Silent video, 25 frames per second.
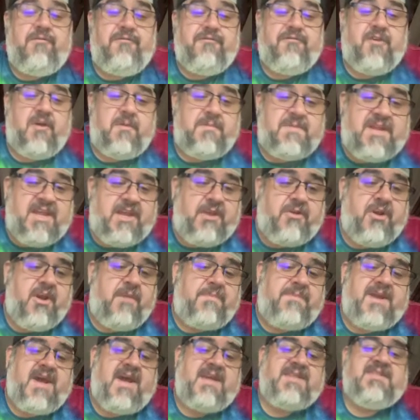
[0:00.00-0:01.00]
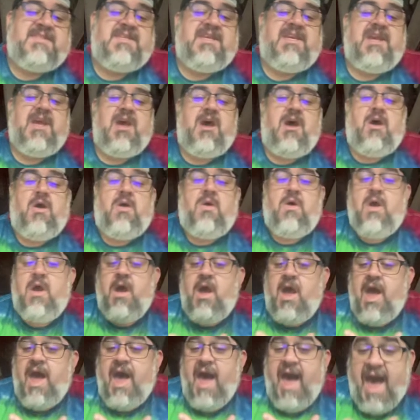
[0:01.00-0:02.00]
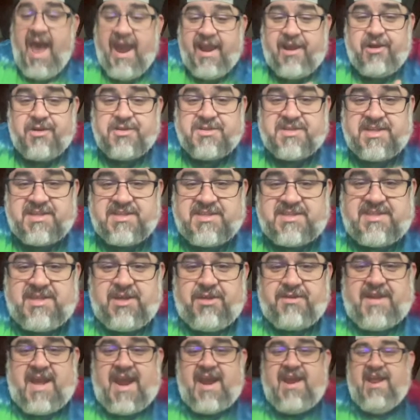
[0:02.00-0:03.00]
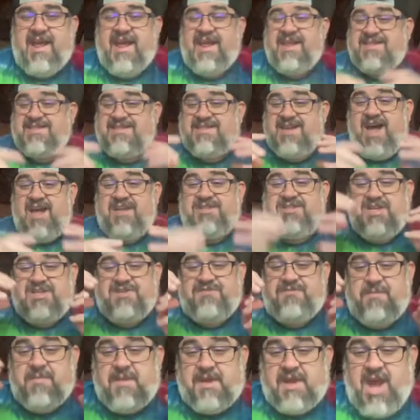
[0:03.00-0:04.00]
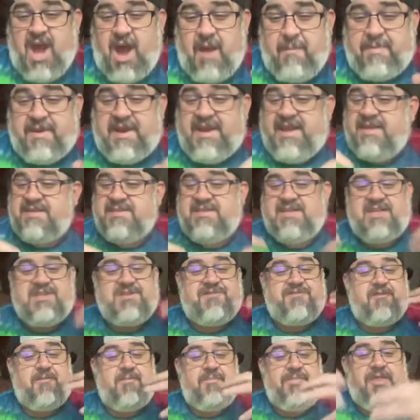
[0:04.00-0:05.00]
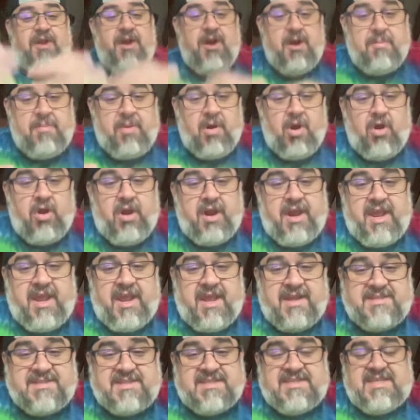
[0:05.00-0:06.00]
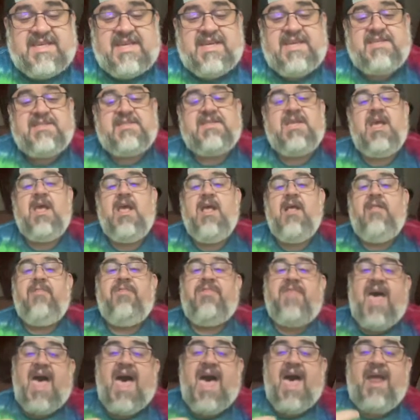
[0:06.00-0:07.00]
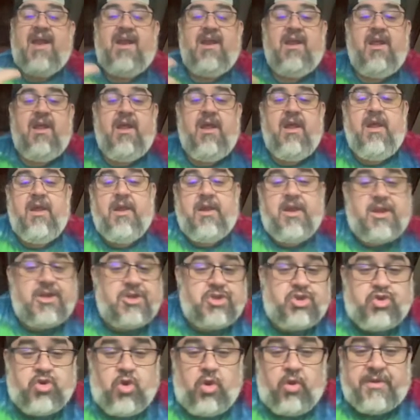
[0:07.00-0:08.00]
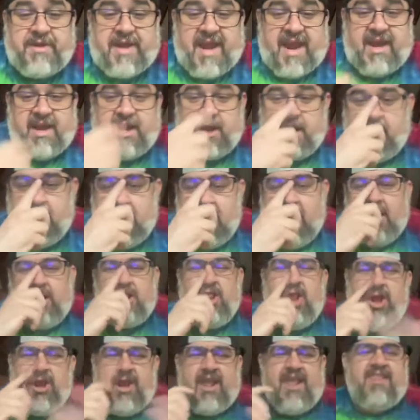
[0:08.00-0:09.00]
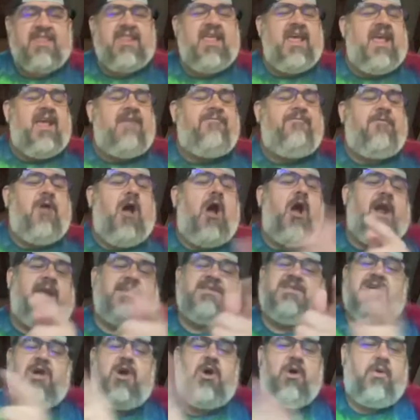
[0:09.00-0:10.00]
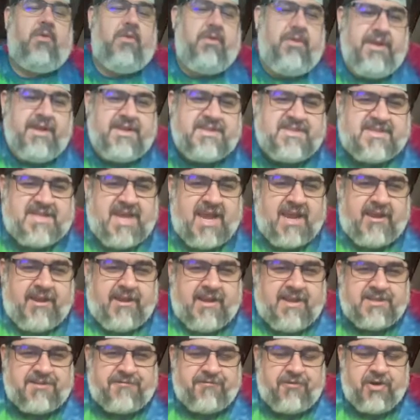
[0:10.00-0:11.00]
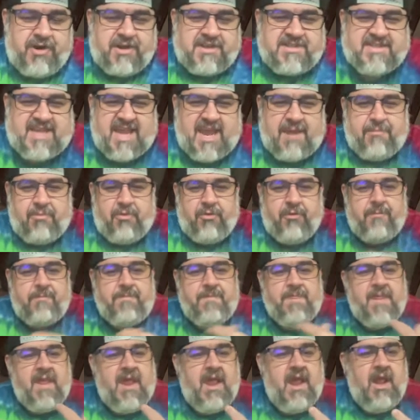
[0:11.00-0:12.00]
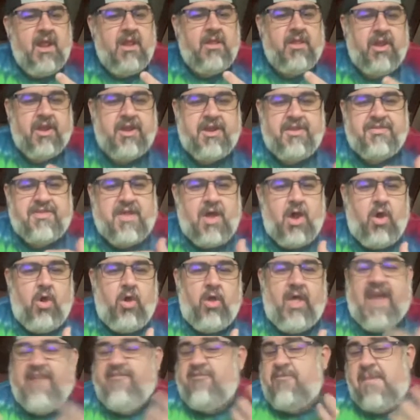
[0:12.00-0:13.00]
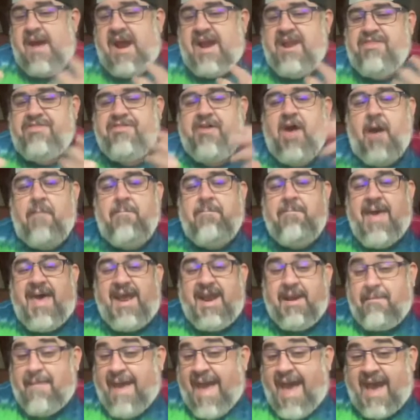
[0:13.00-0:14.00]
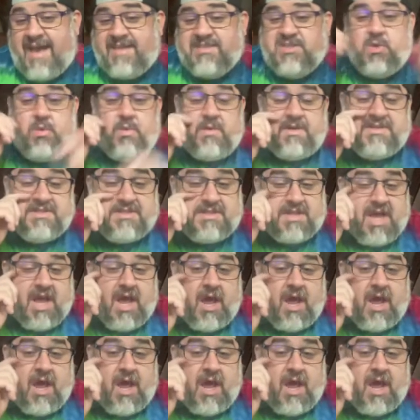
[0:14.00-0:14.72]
from decrypt.co, hackers can steal data. It's not just from the companies, it's from third-party entities that control data. Look at the all right, so let's take this for example. Look at the whole, everybody thought MetaMask was